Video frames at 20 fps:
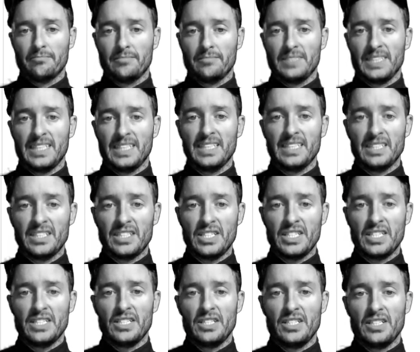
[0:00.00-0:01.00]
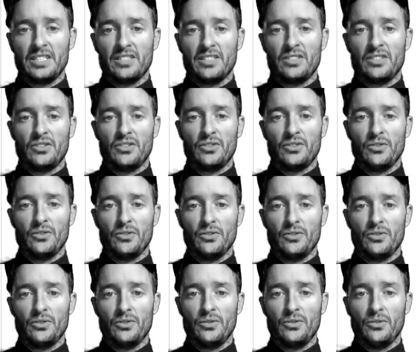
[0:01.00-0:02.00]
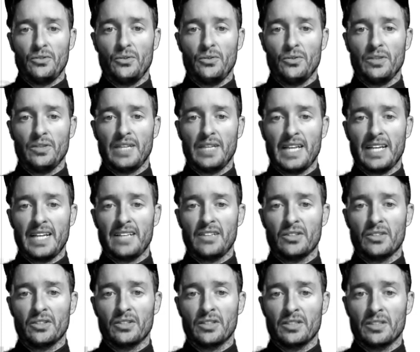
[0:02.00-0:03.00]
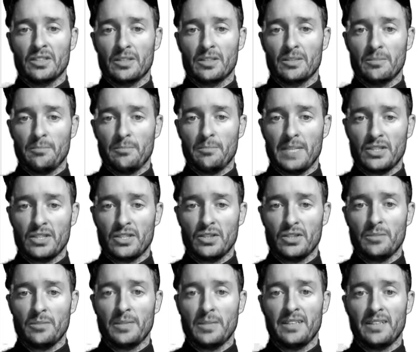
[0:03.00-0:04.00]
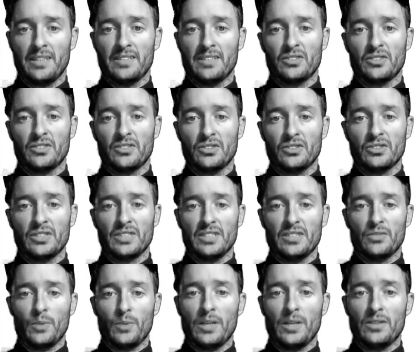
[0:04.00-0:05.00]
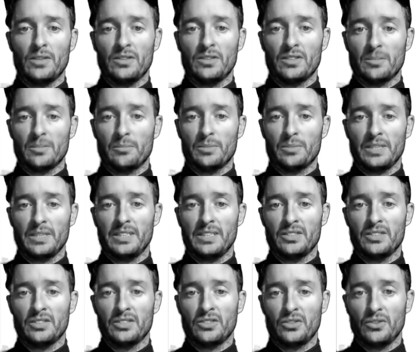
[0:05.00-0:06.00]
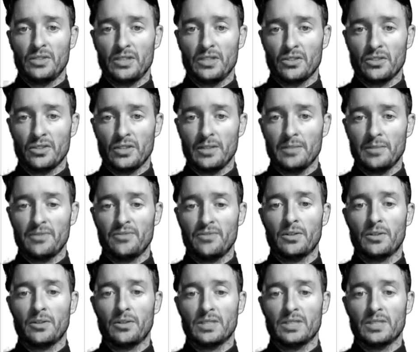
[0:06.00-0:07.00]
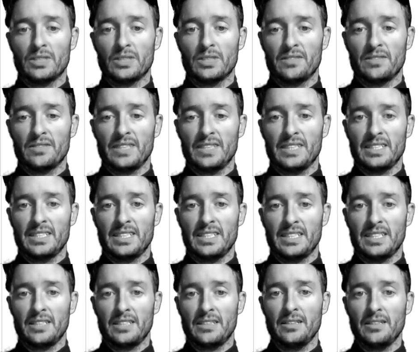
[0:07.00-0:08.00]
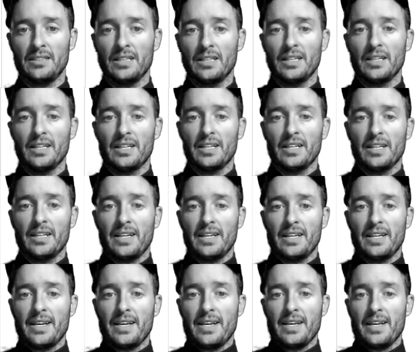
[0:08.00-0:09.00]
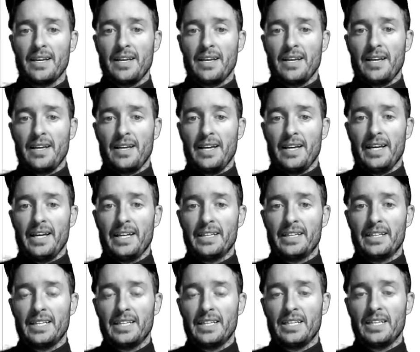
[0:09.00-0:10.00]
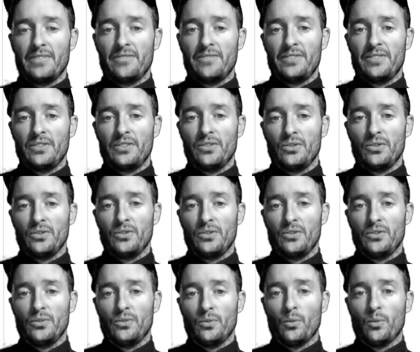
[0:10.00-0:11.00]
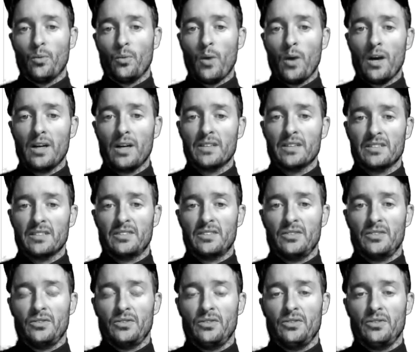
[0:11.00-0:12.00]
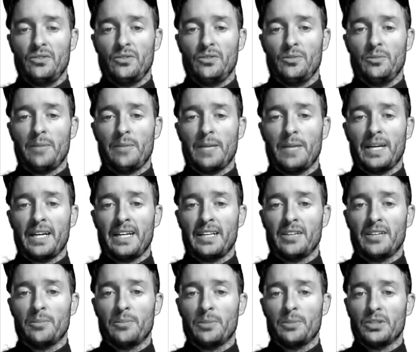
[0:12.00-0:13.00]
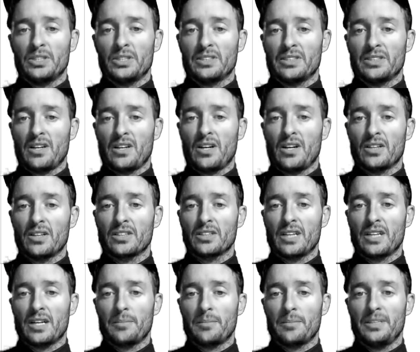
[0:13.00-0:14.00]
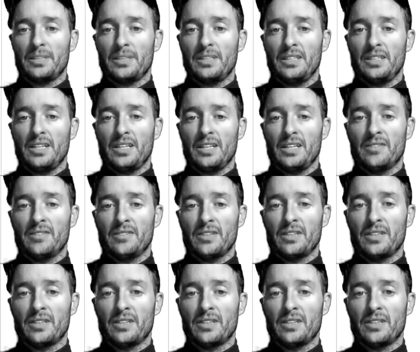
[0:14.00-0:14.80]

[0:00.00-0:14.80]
addition to that, you're going to make sure by this Thursday as well to complete your student agreement form, which I've linked here. And if you want to buy or purchase a hard copy of our